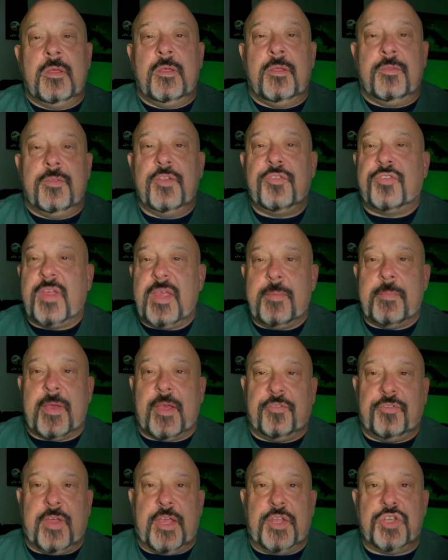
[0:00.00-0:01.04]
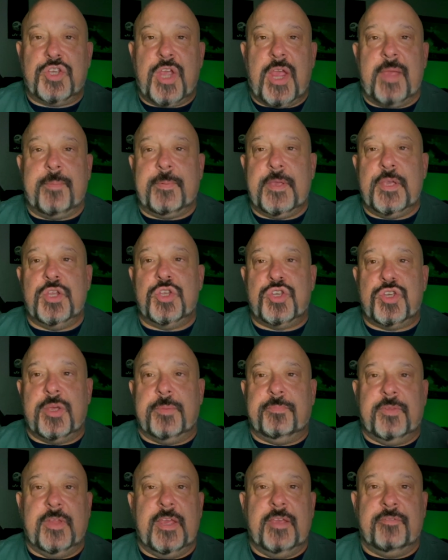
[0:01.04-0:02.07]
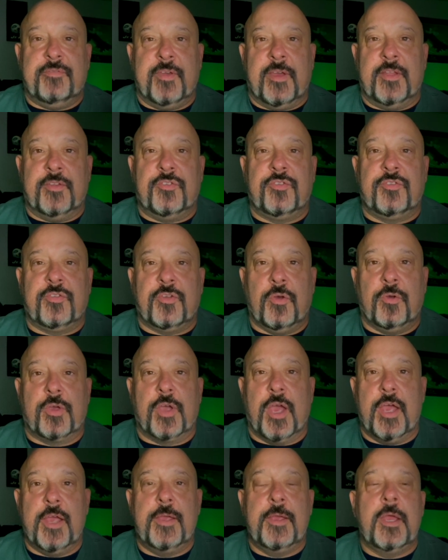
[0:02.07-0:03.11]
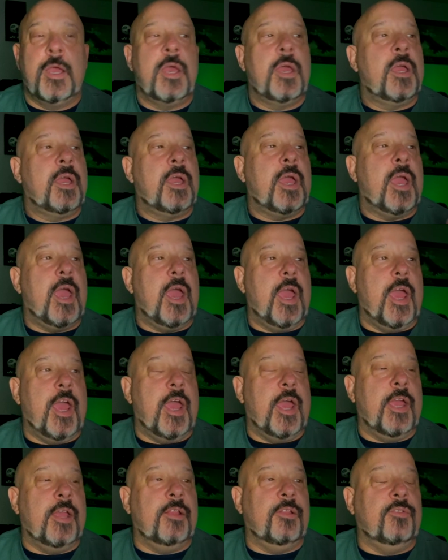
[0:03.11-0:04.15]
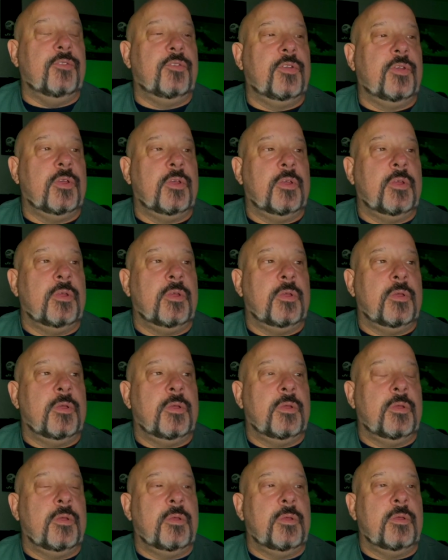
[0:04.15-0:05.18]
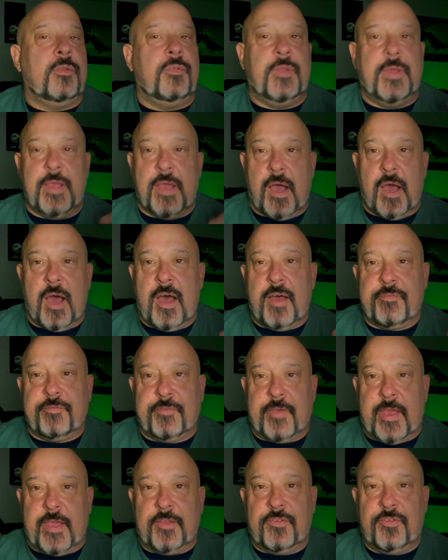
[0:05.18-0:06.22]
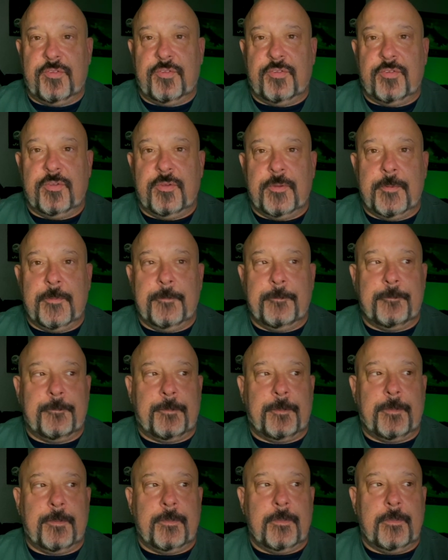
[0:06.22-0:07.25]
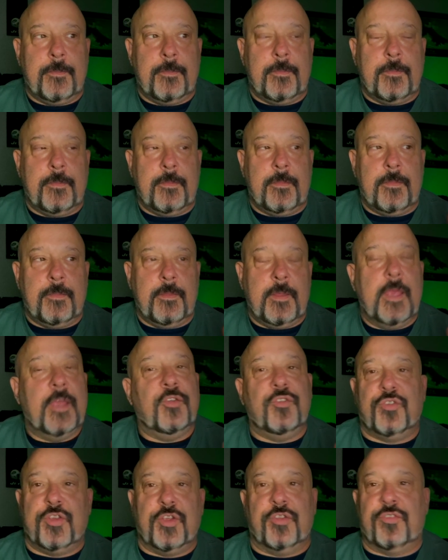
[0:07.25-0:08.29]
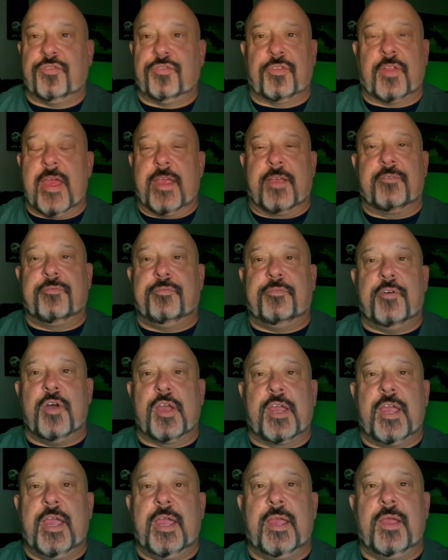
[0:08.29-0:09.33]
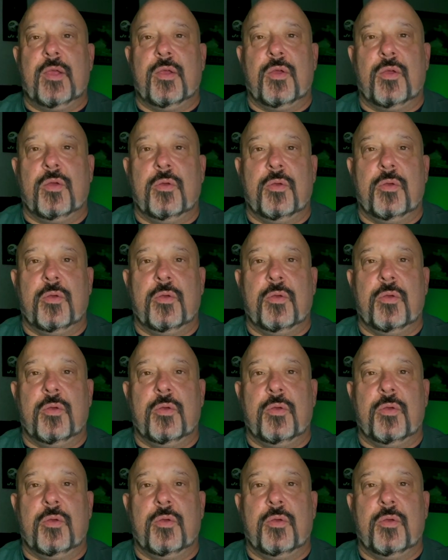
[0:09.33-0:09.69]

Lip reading: this team has a championship defense, okay? And the offense is just like fucking